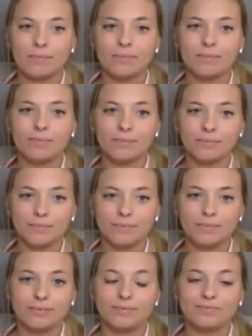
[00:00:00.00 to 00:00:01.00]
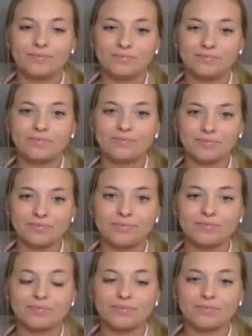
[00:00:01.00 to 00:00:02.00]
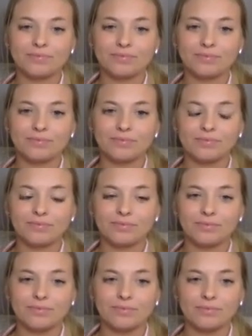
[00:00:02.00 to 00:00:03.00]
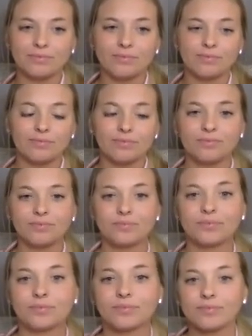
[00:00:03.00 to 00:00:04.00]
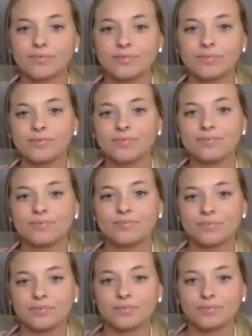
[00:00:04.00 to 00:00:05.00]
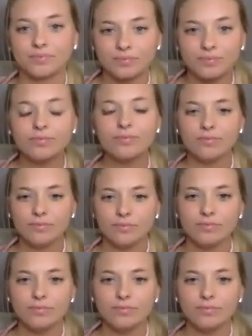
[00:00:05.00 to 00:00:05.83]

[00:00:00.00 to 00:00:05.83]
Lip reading: (silent)